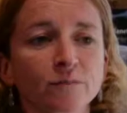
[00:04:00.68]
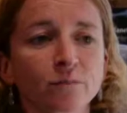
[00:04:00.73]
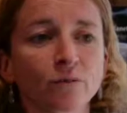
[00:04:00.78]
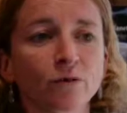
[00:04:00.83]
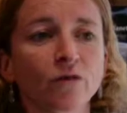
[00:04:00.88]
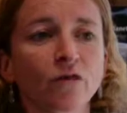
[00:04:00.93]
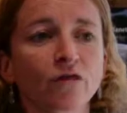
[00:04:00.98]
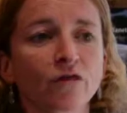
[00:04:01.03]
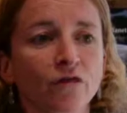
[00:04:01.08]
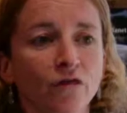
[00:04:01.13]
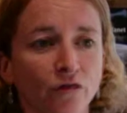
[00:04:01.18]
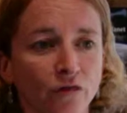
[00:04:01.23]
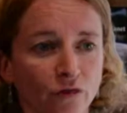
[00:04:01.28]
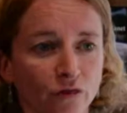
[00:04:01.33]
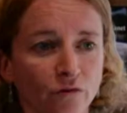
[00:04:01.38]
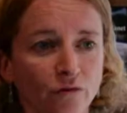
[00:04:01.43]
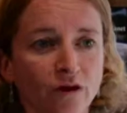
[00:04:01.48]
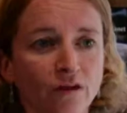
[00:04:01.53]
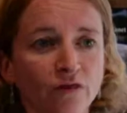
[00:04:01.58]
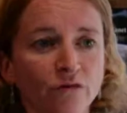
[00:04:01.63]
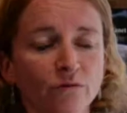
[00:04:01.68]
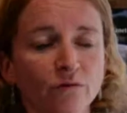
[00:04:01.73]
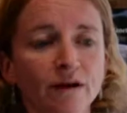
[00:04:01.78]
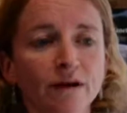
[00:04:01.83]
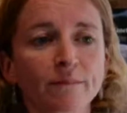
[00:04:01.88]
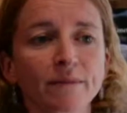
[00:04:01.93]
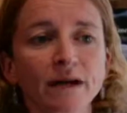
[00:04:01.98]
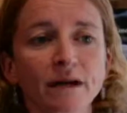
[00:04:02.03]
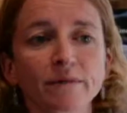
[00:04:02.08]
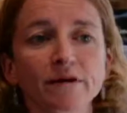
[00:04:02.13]
to
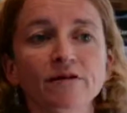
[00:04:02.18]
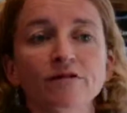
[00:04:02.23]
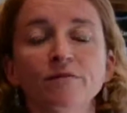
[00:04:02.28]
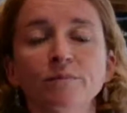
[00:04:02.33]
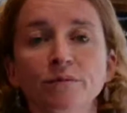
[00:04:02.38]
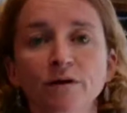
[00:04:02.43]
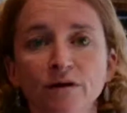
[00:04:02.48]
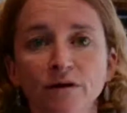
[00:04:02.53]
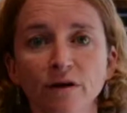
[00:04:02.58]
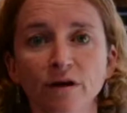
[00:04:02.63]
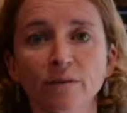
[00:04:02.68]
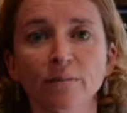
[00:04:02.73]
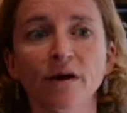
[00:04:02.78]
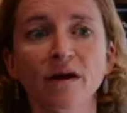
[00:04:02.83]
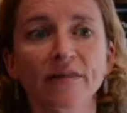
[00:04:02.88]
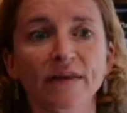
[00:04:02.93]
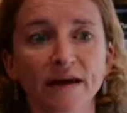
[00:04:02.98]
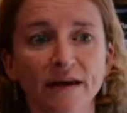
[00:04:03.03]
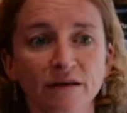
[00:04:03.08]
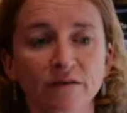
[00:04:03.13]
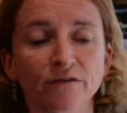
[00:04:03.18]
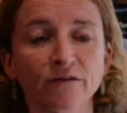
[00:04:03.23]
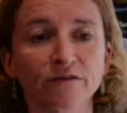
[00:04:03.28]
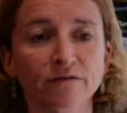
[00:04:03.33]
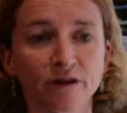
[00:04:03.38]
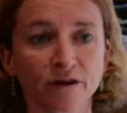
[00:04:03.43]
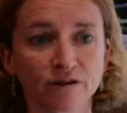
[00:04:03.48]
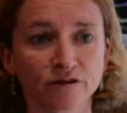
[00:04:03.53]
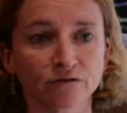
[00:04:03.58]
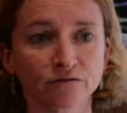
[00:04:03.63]
0.33 millimeters per year by the end of the
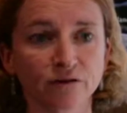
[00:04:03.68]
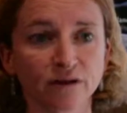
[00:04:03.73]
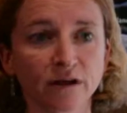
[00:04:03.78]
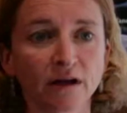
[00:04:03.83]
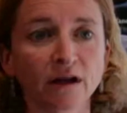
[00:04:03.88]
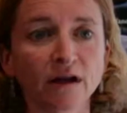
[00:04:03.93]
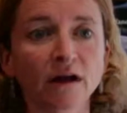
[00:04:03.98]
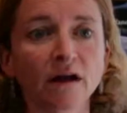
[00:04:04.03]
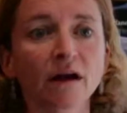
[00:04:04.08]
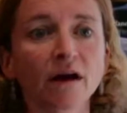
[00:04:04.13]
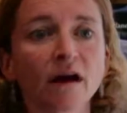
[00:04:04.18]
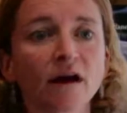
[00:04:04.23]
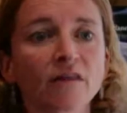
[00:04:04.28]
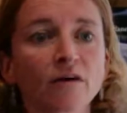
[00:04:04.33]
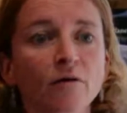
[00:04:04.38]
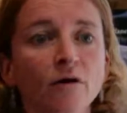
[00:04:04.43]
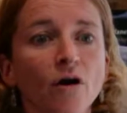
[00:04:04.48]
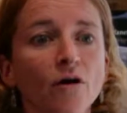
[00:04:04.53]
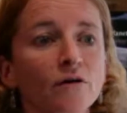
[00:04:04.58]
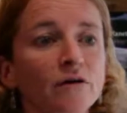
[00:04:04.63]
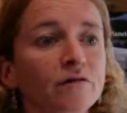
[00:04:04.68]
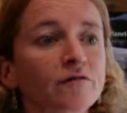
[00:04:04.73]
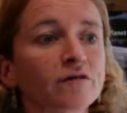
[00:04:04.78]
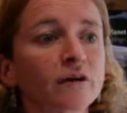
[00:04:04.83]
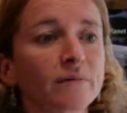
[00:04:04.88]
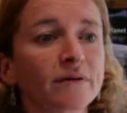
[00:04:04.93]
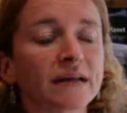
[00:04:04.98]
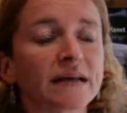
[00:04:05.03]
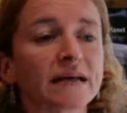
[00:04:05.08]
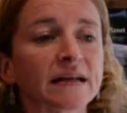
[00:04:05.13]
century, and there are only
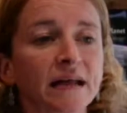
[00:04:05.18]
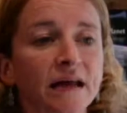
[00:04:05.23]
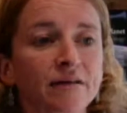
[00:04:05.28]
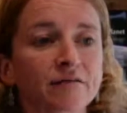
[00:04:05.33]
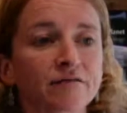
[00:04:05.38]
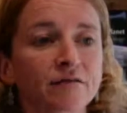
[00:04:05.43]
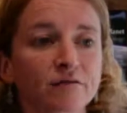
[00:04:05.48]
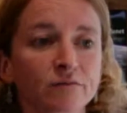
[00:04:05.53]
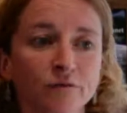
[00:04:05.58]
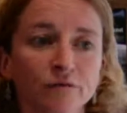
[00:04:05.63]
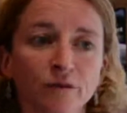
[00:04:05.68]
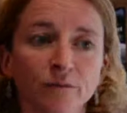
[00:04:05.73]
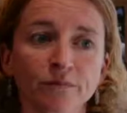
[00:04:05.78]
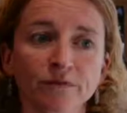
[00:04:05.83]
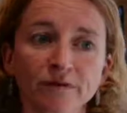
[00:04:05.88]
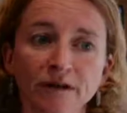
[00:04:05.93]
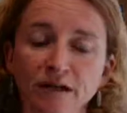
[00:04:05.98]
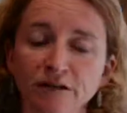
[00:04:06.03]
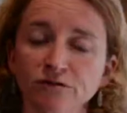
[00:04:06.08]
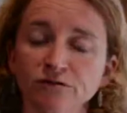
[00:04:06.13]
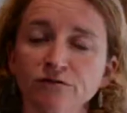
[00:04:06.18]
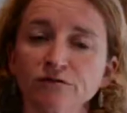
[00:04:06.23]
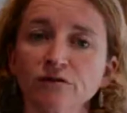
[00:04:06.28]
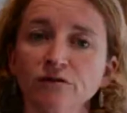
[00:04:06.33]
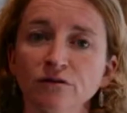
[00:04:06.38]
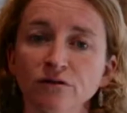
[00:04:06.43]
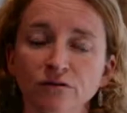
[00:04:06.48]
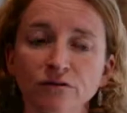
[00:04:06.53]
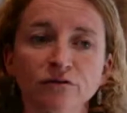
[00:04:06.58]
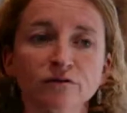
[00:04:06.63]
so many glaciers with the potential to
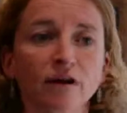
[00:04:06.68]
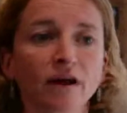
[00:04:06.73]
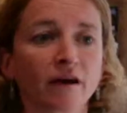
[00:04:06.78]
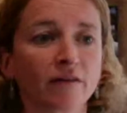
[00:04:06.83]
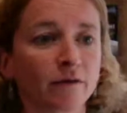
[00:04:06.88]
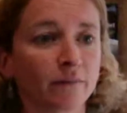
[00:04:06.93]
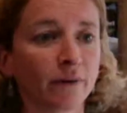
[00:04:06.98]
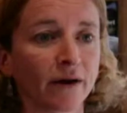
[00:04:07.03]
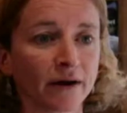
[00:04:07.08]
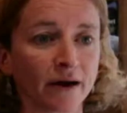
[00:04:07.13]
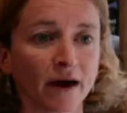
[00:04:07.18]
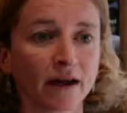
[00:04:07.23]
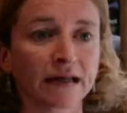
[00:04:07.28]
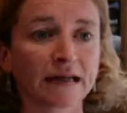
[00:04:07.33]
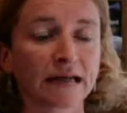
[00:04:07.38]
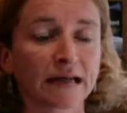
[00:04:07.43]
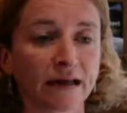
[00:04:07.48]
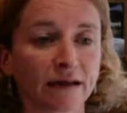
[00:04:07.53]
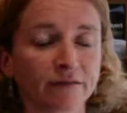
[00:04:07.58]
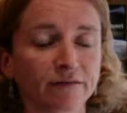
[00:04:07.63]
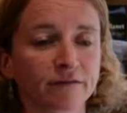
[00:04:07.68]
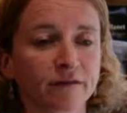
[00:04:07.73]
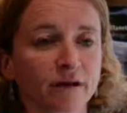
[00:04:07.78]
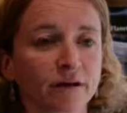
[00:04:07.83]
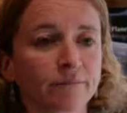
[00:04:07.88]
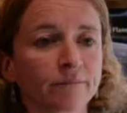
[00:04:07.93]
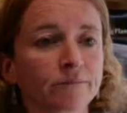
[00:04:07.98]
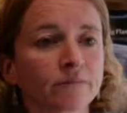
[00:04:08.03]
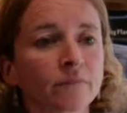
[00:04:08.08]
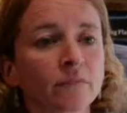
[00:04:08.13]
lose like the Pine Island
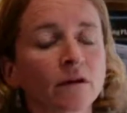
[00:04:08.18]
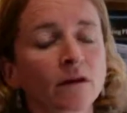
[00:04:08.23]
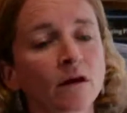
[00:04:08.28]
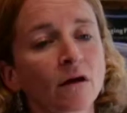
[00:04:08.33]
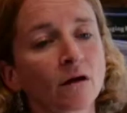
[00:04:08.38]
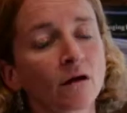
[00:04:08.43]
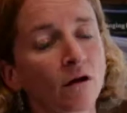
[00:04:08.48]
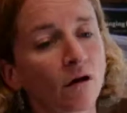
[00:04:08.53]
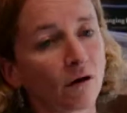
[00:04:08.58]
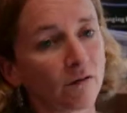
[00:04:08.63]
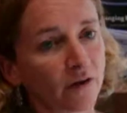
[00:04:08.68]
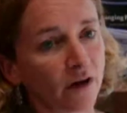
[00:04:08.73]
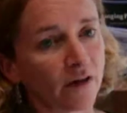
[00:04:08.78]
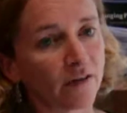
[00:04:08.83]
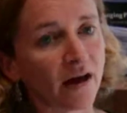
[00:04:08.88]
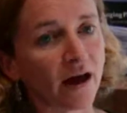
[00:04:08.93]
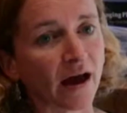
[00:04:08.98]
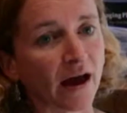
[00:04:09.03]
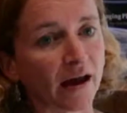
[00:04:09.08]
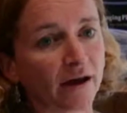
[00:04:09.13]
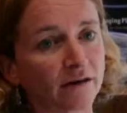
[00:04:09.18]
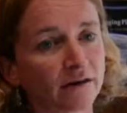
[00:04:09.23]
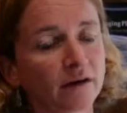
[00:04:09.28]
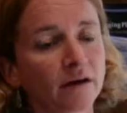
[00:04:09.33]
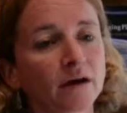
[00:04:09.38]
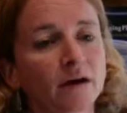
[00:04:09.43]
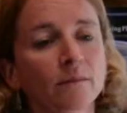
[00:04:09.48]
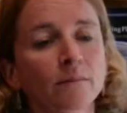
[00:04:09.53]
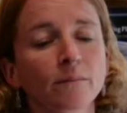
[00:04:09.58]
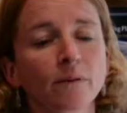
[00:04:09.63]
Glacier. On the other hand,
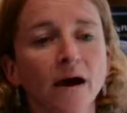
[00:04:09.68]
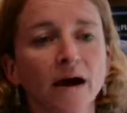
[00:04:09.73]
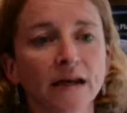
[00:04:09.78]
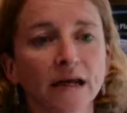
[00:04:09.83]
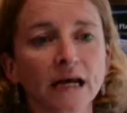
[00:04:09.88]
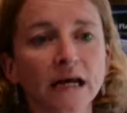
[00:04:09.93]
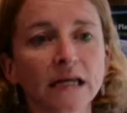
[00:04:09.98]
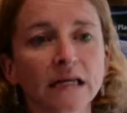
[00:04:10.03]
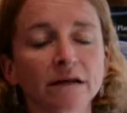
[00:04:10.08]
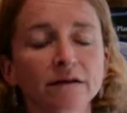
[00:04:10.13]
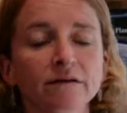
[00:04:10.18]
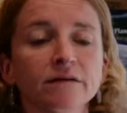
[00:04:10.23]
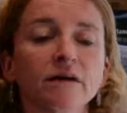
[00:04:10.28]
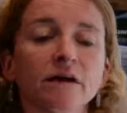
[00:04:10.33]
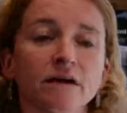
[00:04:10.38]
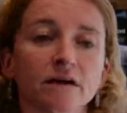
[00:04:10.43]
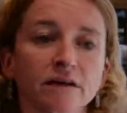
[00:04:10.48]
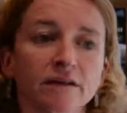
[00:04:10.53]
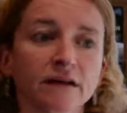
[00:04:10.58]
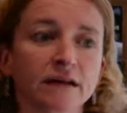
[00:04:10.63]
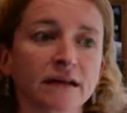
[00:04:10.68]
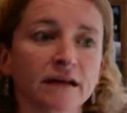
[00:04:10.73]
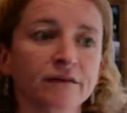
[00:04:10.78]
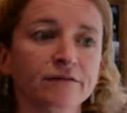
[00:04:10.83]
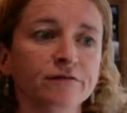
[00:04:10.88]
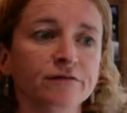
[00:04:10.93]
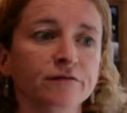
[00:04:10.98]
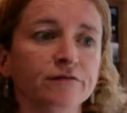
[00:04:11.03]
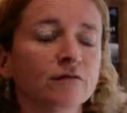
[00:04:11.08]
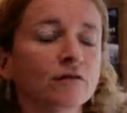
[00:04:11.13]
Pine Island and other
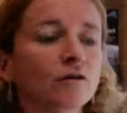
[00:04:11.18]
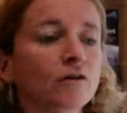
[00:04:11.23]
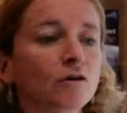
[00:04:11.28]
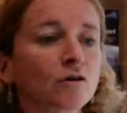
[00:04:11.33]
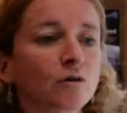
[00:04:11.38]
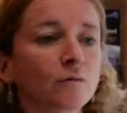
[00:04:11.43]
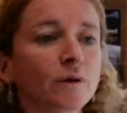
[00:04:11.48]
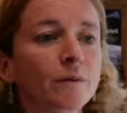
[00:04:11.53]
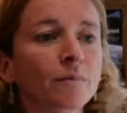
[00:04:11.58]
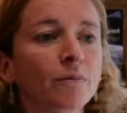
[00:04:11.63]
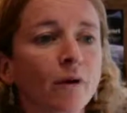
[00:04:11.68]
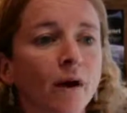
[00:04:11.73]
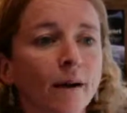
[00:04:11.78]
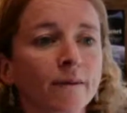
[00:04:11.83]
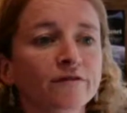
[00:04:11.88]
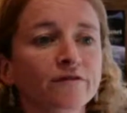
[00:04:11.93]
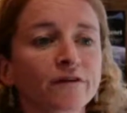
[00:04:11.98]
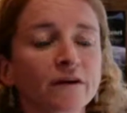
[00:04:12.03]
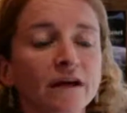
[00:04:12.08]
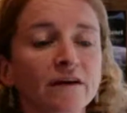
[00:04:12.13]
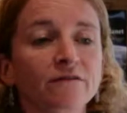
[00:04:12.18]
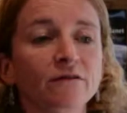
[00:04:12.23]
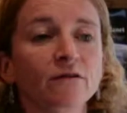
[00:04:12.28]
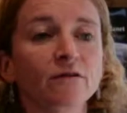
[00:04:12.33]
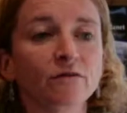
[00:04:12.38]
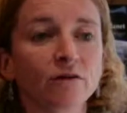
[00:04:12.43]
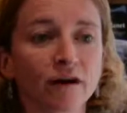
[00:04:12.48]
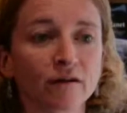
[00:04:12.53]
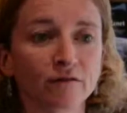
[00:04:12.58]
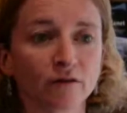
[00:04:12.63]
glaciers could be primed for even
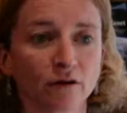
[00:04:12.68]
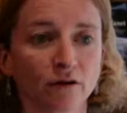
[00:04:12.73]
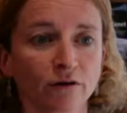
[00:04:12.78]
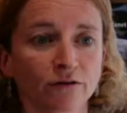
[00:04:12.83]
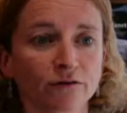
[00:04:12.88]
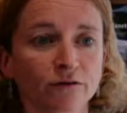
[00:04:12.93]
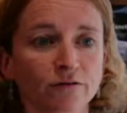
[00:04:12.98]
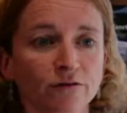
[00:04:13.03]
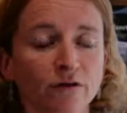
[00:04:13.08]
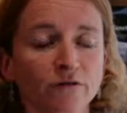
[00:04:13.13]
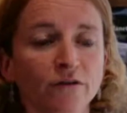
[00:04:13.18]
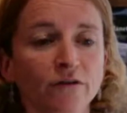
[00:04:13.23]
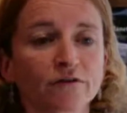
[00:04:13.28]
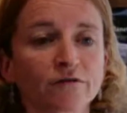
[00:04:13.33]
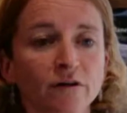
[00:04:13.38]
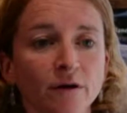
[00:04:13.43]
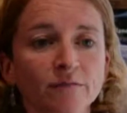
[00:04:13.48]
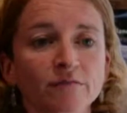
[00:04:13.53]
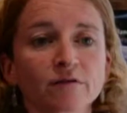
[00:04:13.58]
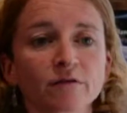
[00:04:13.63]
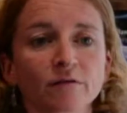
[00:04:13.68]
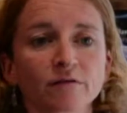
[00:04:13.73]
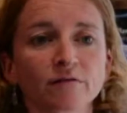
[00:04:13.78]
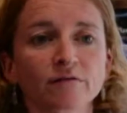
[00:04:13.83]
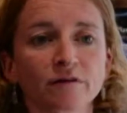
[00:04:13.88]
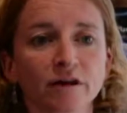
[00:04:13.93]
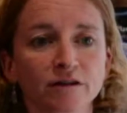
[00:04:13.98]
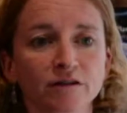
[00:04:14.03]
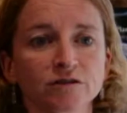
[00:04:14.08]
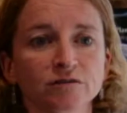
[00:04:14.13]
greater losses over the subsequent
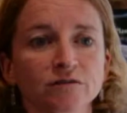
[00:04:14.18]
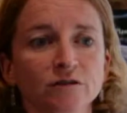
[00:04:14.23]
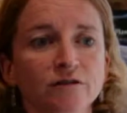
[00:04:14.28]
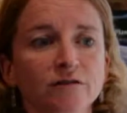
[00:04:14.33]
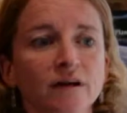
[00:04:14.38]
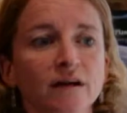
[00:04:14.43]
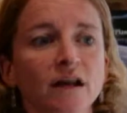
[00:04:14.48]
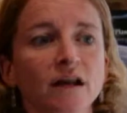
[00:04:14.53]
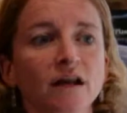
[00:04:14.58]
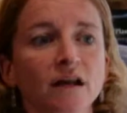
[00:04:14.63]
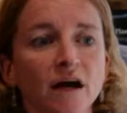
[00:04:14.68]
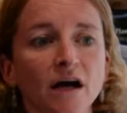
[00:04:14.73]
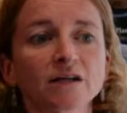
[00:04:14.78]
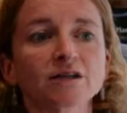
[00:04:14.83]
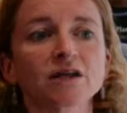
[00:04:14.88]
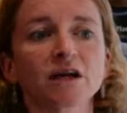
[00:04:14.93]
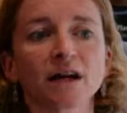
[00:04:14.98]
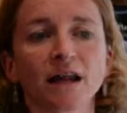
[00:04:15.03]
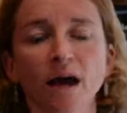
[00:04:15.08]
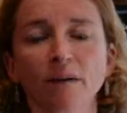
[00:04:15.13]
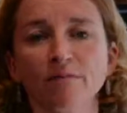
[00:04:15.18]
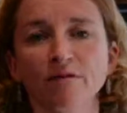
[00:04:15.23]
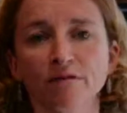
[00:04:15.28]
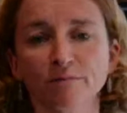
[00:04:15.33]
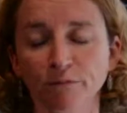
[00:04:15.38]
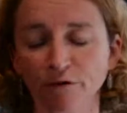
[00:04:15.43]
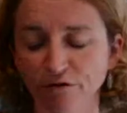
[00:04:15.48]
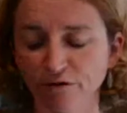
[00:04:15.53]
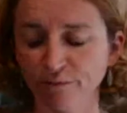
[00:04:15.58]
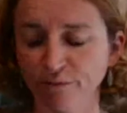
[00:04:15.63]
centuries, and a large collapse
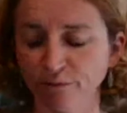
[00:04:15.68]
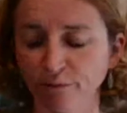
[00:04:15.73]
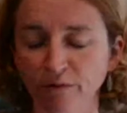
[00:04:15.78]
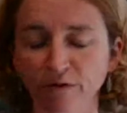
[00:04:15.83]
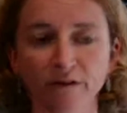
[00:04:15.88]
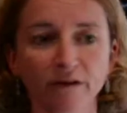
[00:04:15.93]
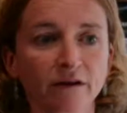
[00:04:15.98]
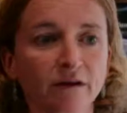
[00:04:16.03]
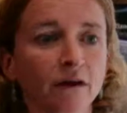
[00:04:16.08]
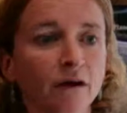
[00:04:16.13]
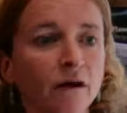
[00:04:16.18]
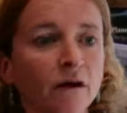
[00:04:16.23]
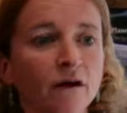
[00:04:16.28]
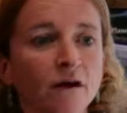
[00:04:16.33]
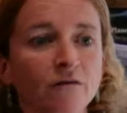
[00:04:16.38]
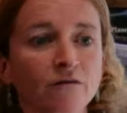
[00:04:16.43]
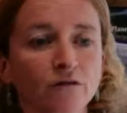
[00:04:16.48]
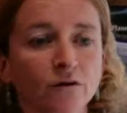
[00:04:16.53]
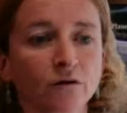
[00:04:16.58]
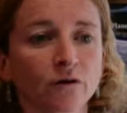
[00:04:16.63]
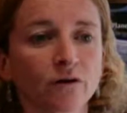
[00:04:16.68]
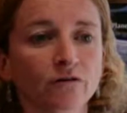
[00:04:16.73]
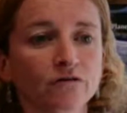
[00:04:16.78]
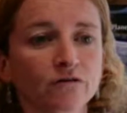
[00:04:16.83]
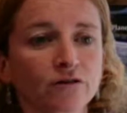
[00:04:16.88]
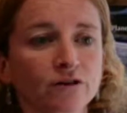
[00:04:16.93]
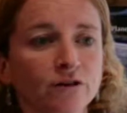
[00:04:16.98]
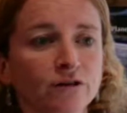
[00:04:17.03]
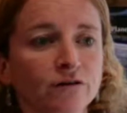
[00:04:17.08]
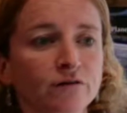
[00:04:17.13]
is possible within a few
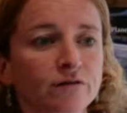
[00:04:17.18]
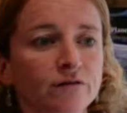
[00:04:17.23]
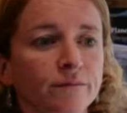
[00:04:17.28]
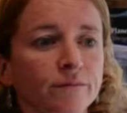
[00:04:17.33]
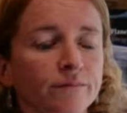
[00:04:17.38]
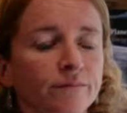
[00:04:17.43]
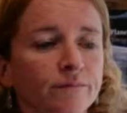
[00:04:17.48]
hundred years.